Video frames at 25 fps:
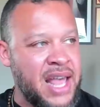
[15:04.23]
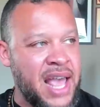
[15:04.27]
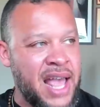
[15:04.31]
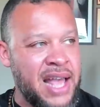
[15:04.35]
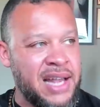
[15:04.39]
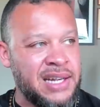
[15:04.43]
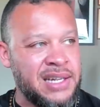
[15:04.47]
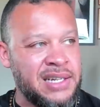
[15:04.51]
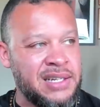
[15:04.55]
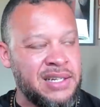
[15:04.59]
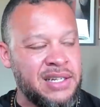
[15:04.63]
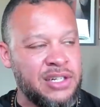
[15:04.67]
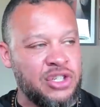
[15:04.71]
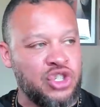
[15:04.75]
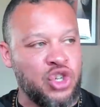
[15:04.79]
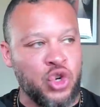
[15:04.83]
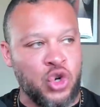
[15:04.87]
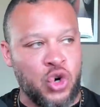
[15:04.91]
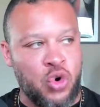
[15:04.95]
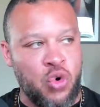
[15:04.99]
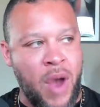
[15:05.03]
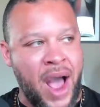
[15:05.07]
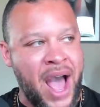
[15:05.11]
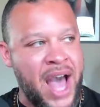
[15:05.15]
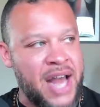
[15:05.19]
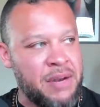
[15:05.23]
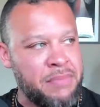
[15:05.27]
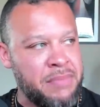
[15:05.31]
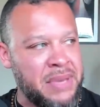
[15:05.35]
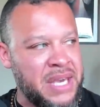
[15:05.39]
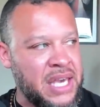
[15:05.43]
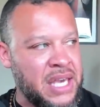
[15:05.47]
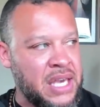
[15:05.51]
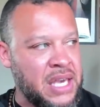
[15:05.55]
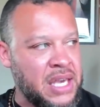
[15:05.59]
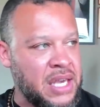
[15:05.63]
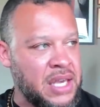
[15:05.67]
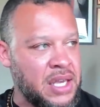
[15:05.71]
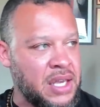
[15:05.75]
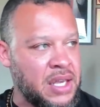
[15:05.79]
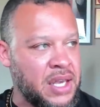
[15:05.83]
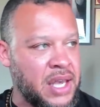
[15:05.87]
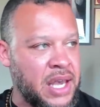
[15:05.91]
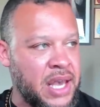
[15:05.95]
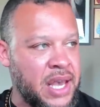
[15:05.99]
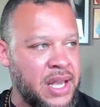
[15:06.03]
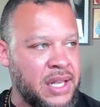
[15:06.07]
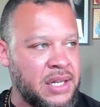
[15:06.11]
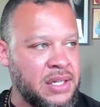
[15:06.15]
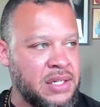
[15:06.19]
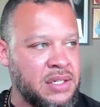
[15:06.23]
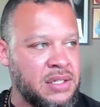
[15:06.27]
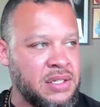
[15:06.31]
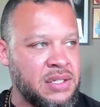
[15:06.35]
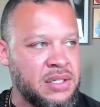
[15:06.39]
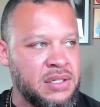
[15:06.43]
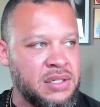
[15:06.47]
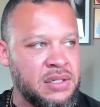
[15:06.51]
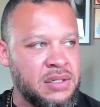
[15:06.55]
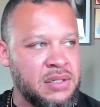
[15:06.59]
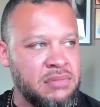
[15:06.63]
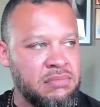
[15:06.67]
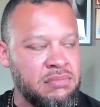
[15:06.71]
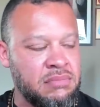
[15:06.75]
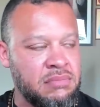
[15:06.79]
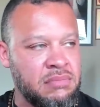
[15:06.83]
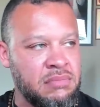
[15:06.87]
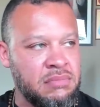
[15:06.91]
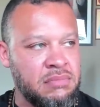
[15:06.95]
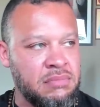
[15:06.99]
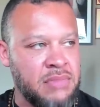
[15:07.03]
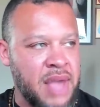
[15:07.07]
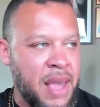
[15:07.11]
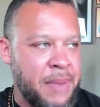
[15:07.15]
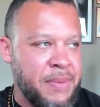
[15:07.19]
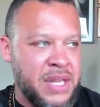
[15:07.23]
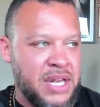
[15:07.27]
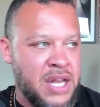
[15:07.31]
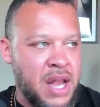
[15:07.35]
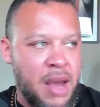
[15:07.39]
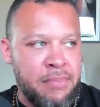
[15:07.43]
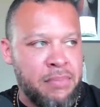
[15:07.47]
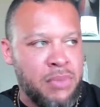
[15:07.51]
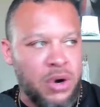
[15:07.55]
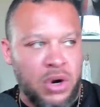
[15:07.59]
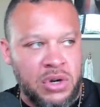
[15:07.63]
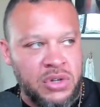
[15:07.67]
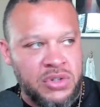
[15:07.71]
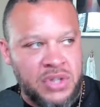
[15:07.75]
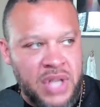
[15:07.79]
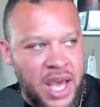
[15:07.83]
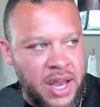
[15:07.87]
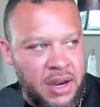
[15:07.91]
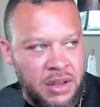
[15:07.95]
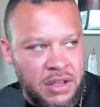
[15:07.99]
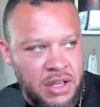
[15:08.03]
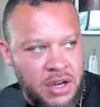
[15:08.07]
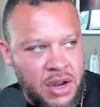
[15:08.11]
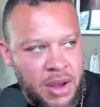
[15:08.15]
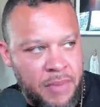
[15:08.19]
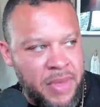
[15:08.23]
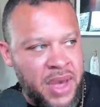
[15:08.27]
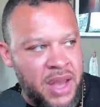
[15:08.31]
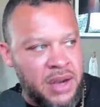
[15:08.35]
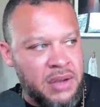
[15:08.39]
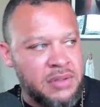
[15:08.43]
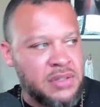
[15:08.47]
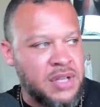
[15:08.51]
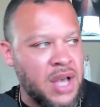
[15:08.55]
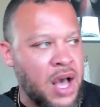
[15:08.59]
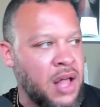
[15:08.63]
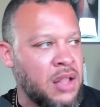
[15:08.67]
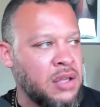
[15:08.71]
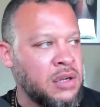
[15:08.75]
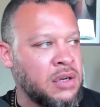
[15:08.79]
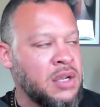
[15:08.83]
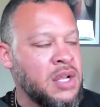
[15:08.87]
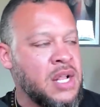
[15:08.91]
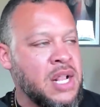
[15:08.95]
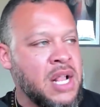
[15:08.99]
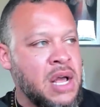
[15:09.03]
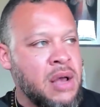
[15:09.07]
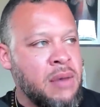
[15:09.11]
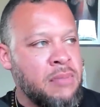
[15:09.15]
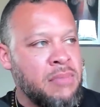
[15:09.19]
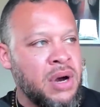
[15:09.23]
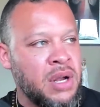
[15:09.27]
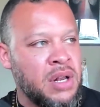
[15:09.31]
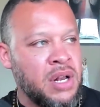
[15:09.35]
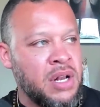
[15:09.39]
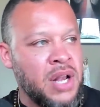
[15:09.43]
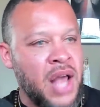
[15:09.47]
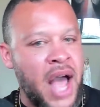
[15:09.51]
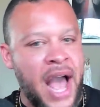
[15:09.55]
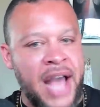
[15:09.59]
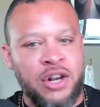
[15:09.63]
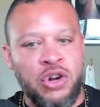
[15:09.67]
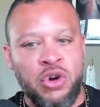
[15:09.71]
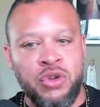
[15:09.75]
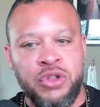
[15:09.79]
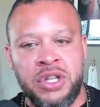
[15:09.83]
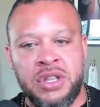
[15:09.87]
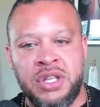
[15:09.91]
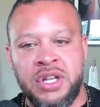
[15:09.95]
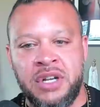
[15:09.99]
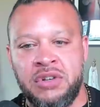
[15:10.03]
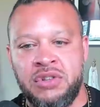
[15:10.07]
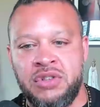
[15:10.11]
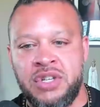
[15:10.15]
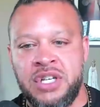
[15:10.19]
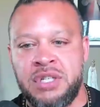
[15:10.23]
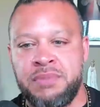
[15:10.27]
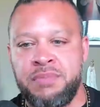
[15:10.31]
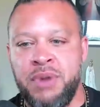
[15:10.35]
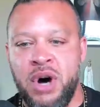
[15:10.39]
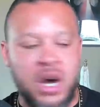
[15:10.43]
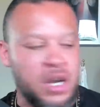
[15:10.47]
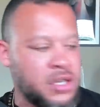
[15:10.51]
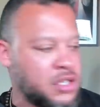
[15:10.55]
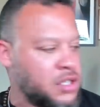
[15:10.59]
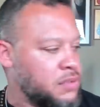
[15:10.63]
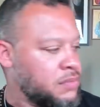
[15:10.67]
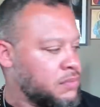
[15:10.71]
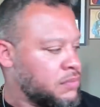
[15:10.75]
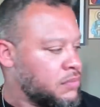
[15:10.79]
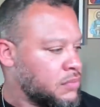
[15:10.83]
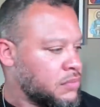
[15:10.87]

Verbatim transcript: and Deuteronomy, and maybe Numbers. I, you know, I'm not a scholar, but I know that there are these books